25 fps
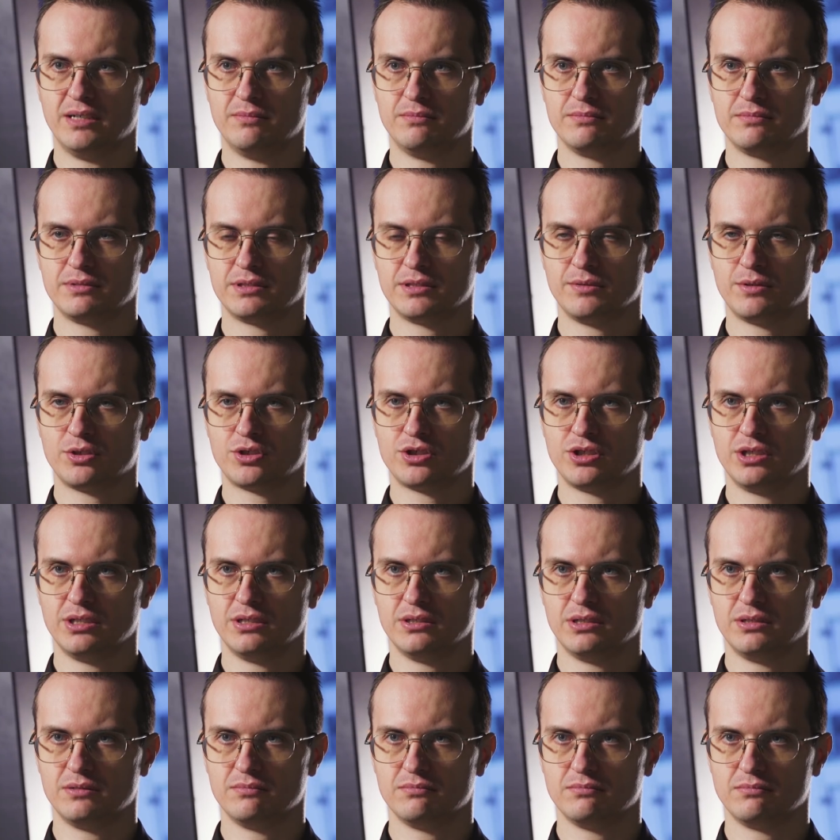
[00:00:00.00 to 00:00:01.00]
which
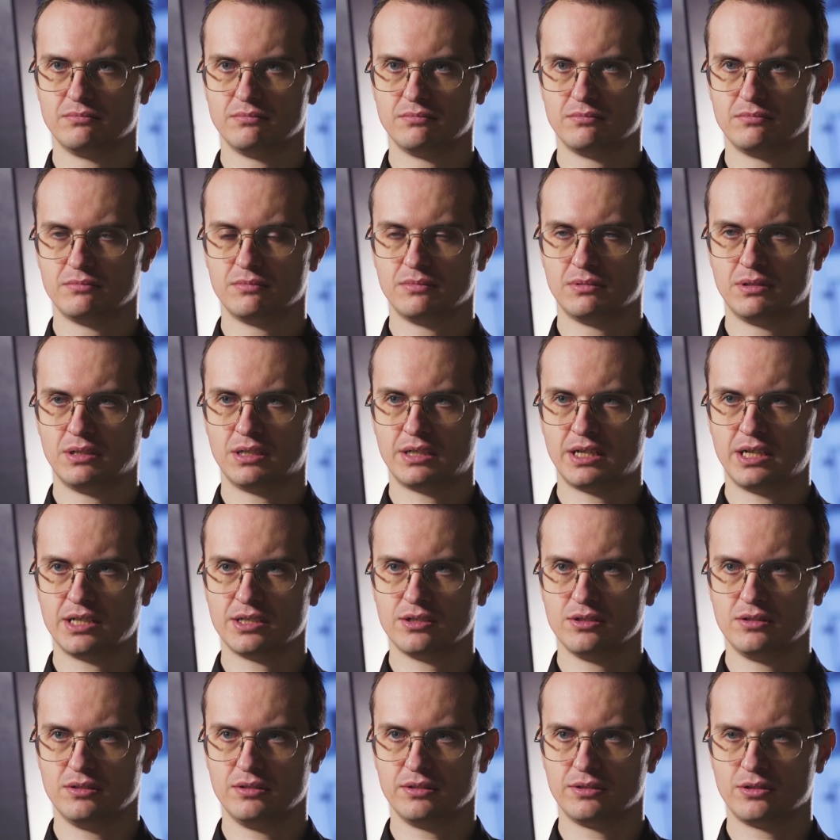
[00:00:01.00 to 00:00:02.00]
ranged from 40 to
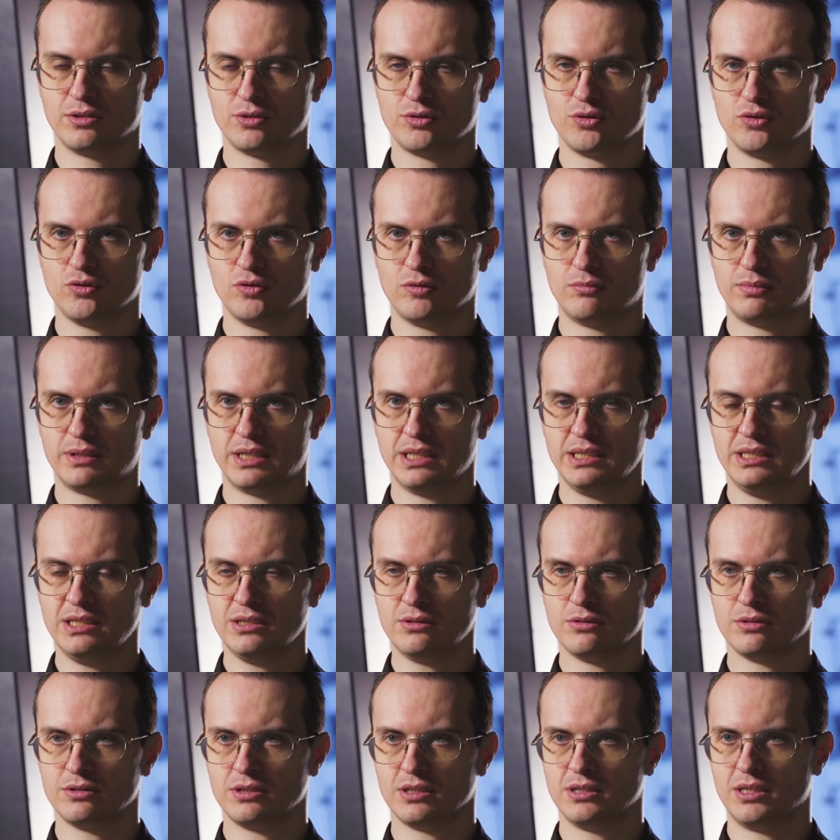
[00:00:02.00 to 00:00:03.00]
50 millimeters,
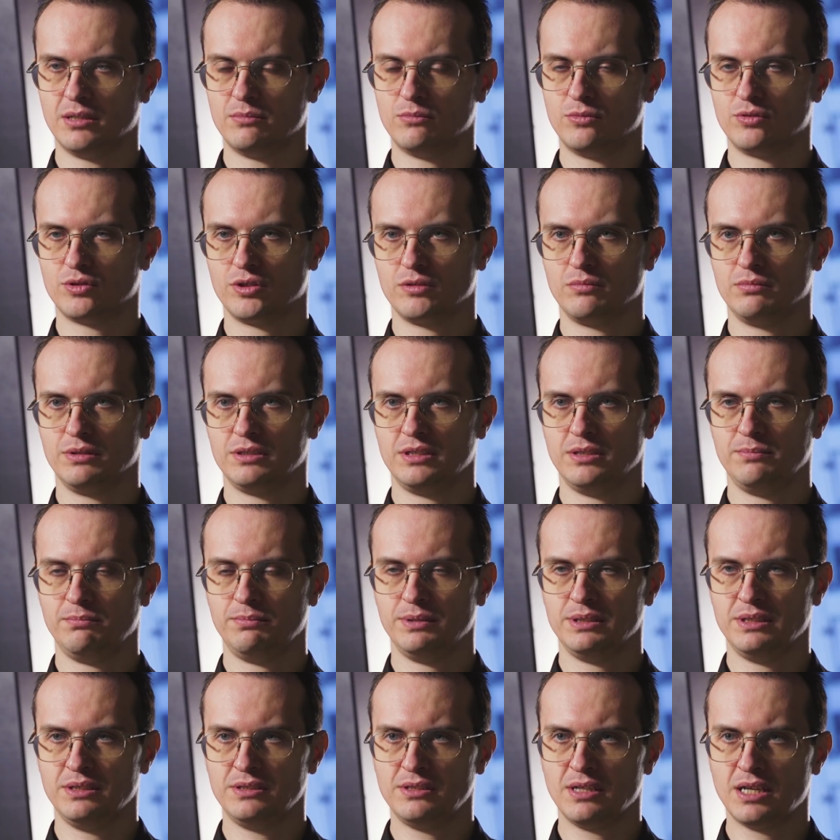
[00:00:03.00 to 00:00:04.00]
all the
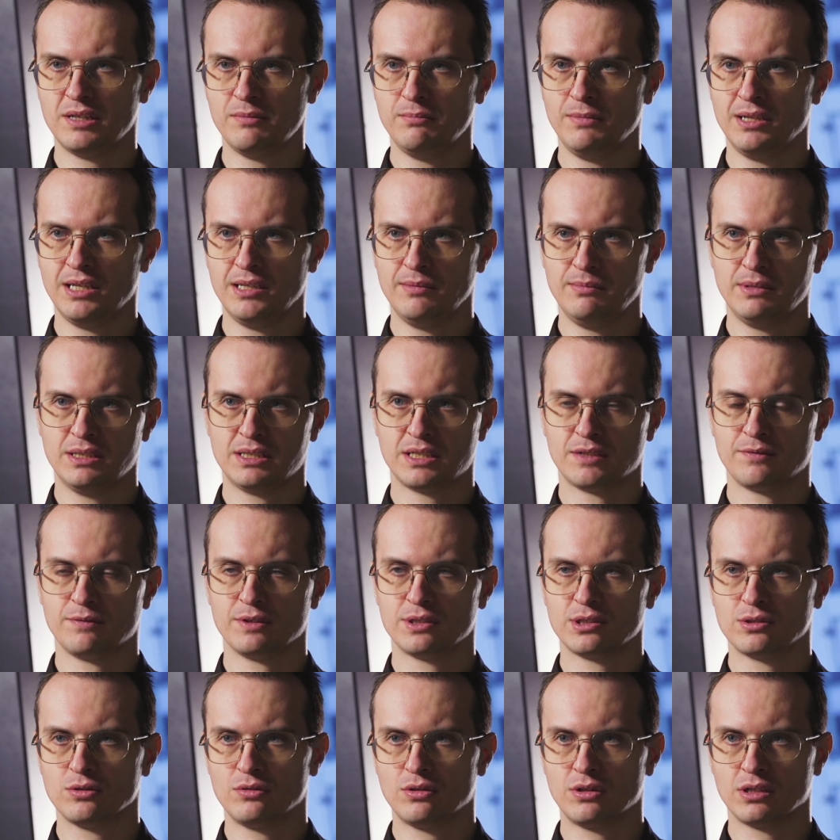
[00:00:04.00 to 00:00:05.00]
way to 300
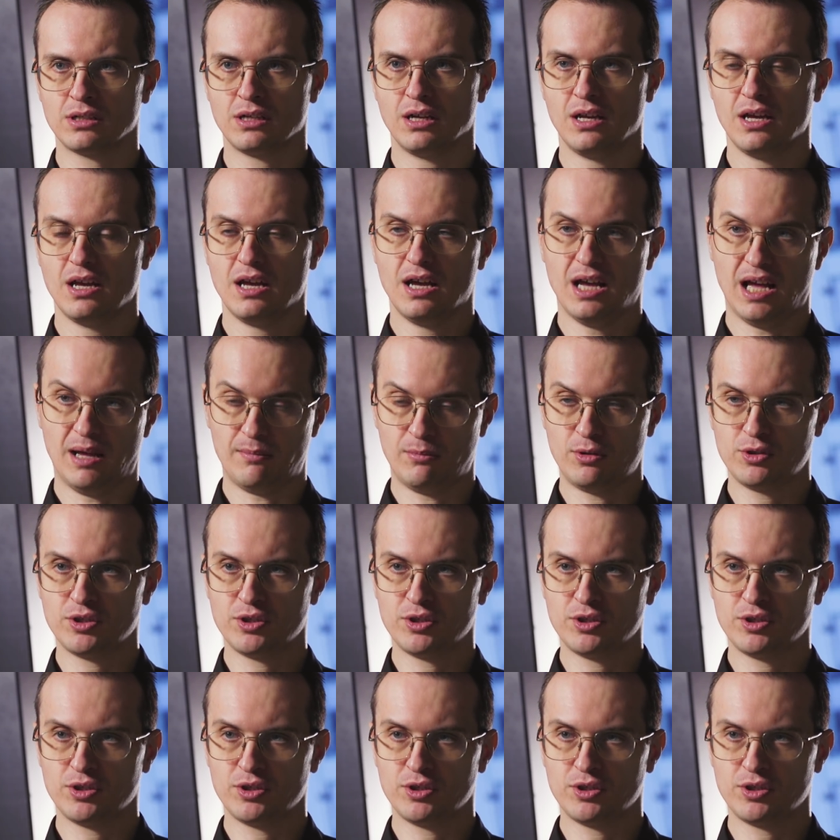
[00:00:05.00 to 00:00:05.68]
millimeters.